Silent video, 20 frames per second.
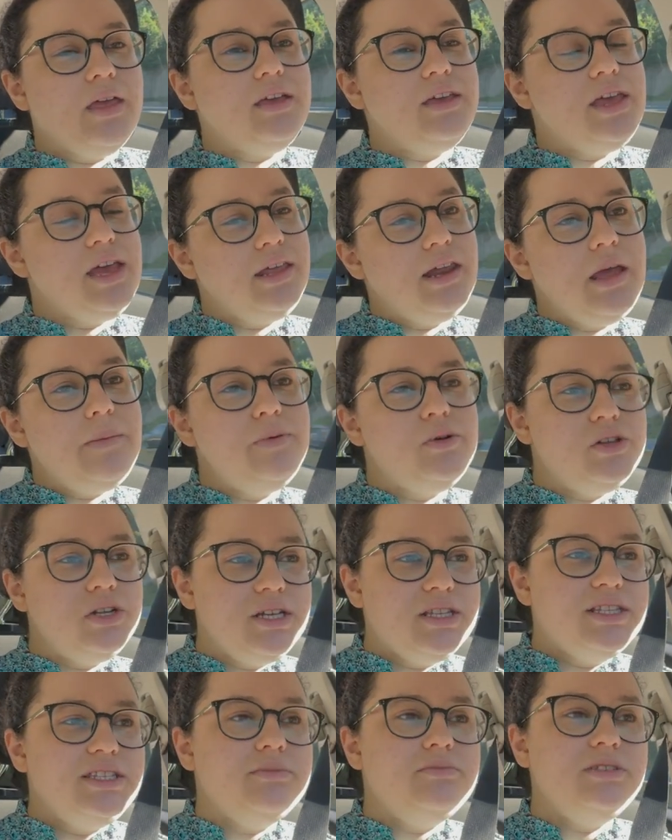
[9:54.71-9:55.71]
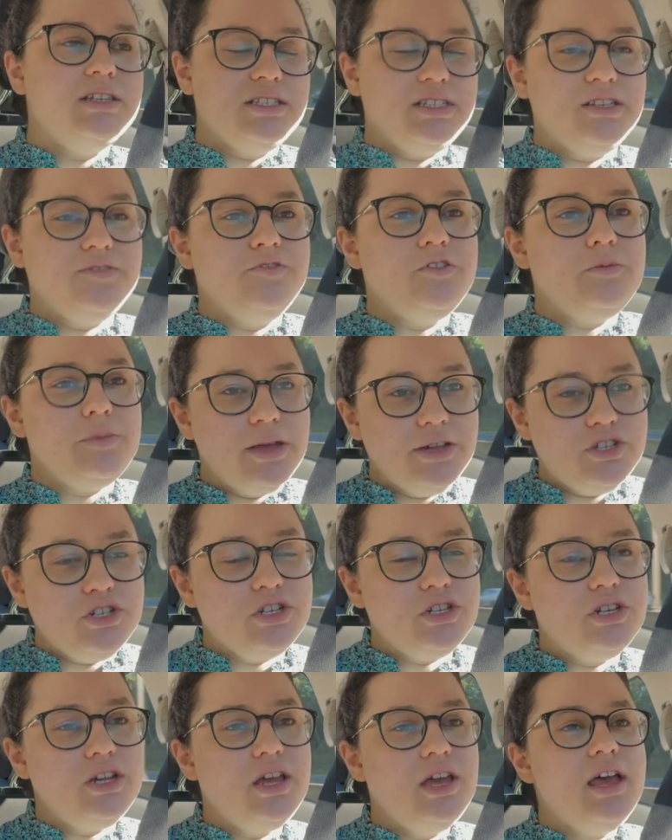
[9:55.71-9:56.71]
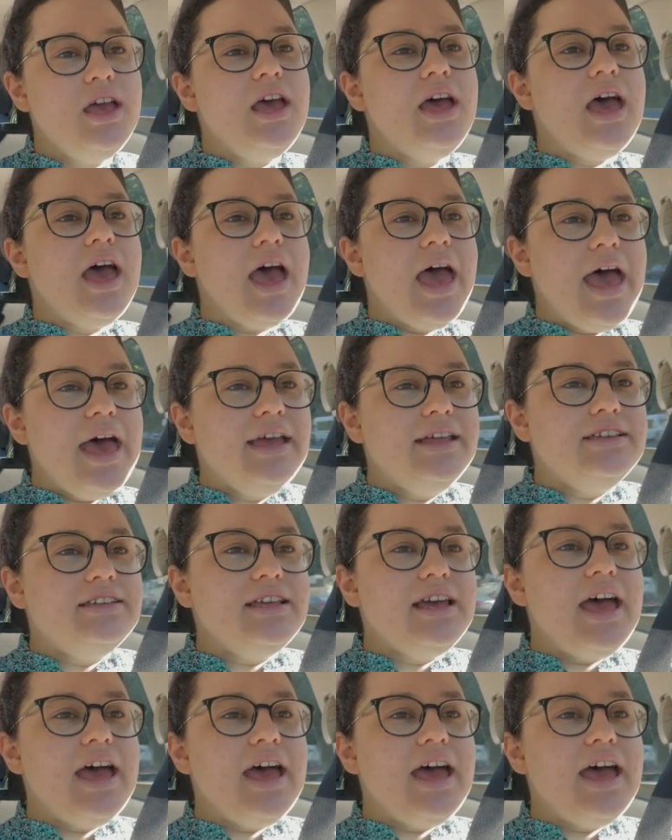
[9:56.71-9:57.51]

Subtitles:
can I put in some disinformation and